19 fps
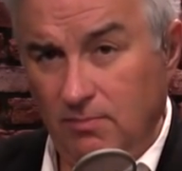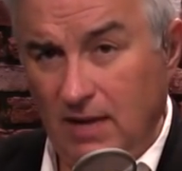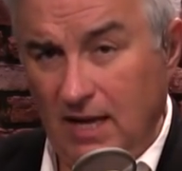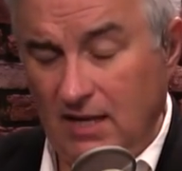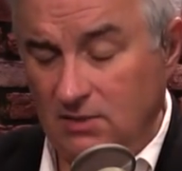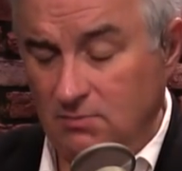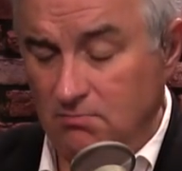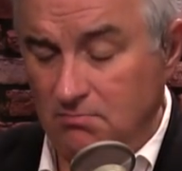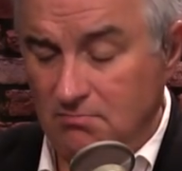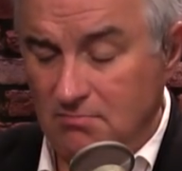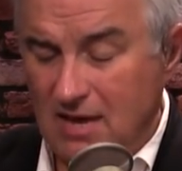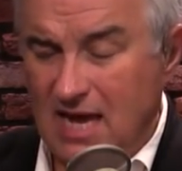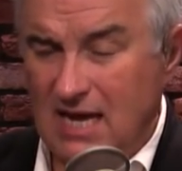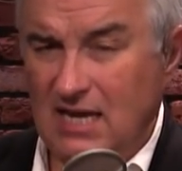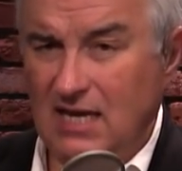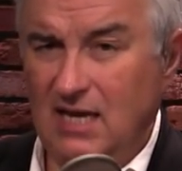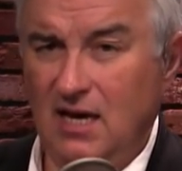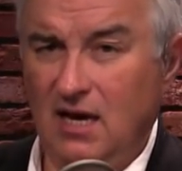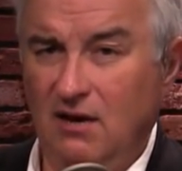as
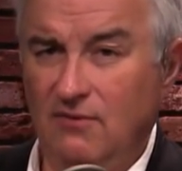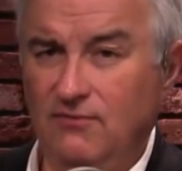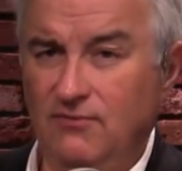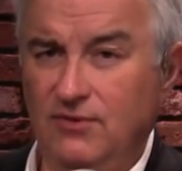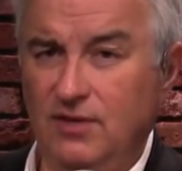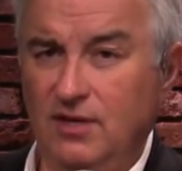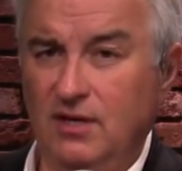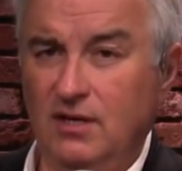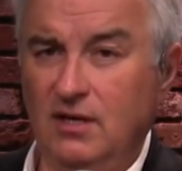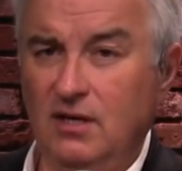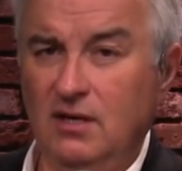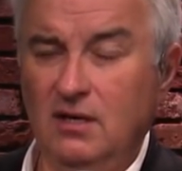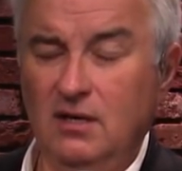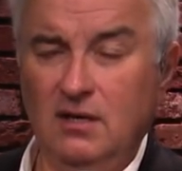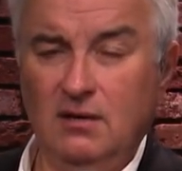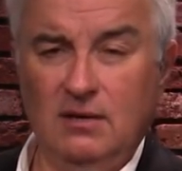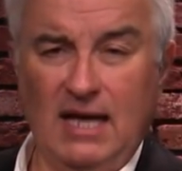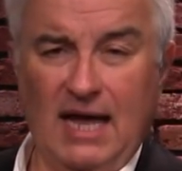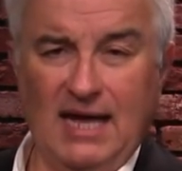many of the
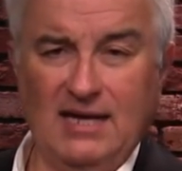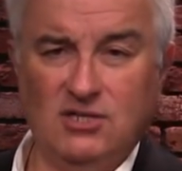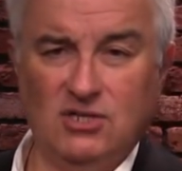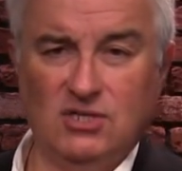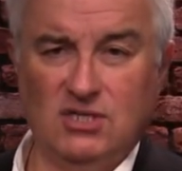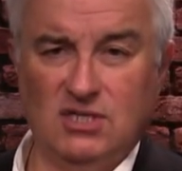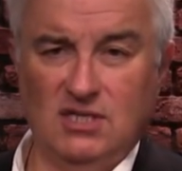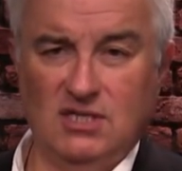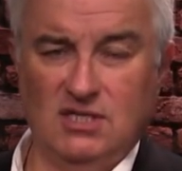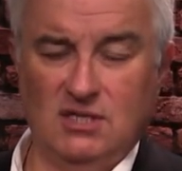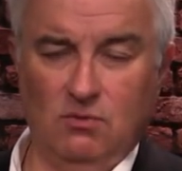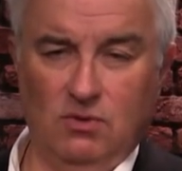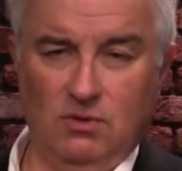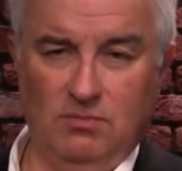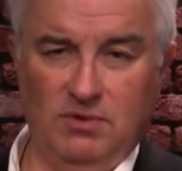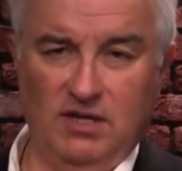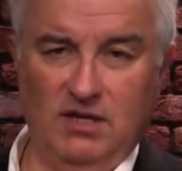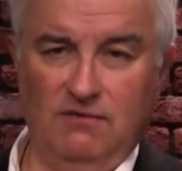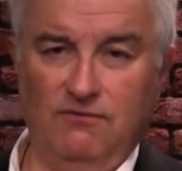agencies that
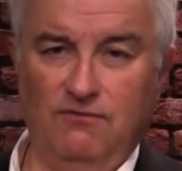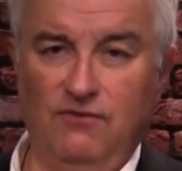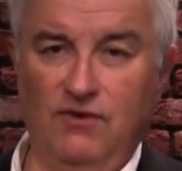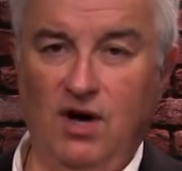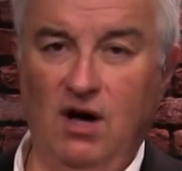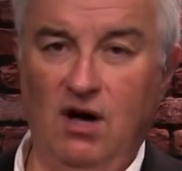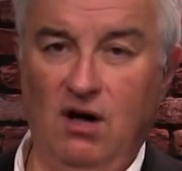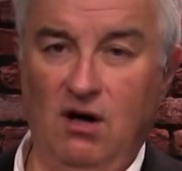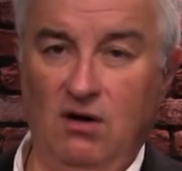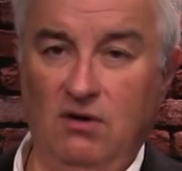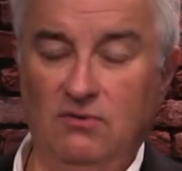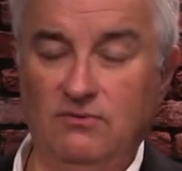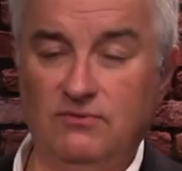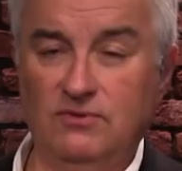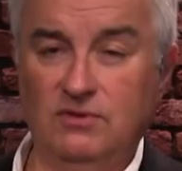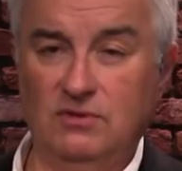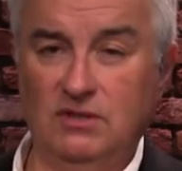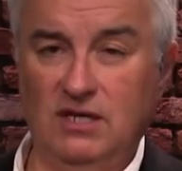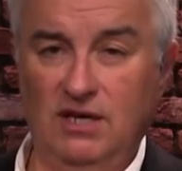would be
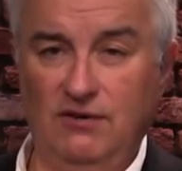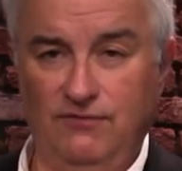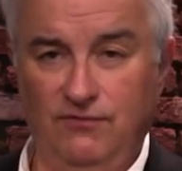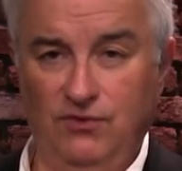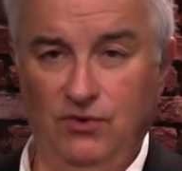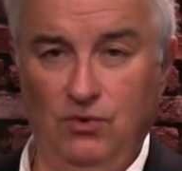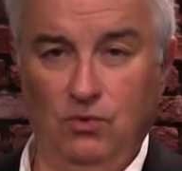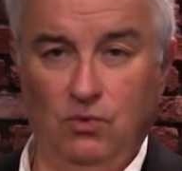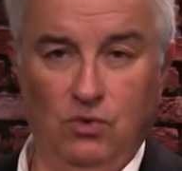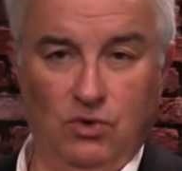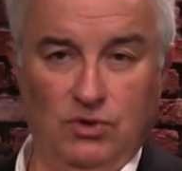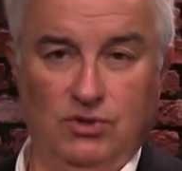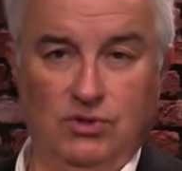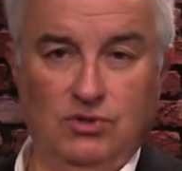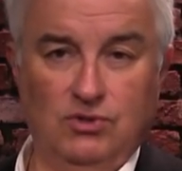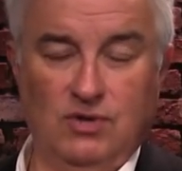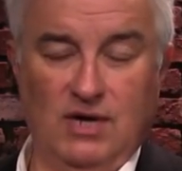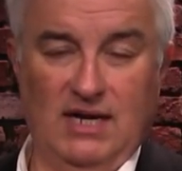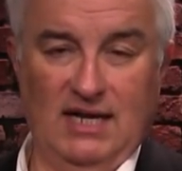involved if you were to
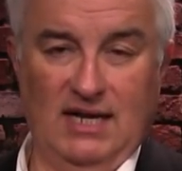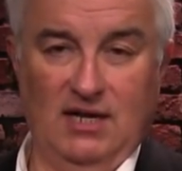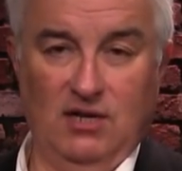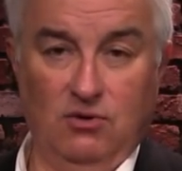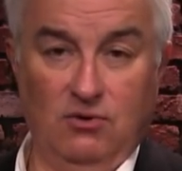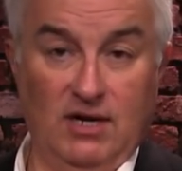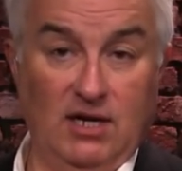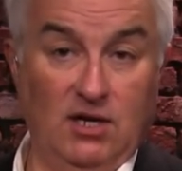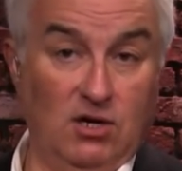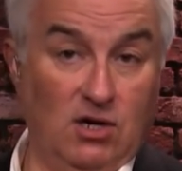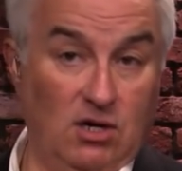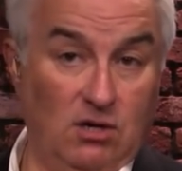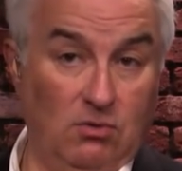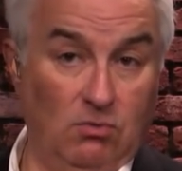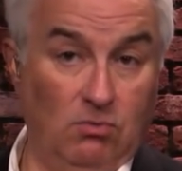try to get a credit card,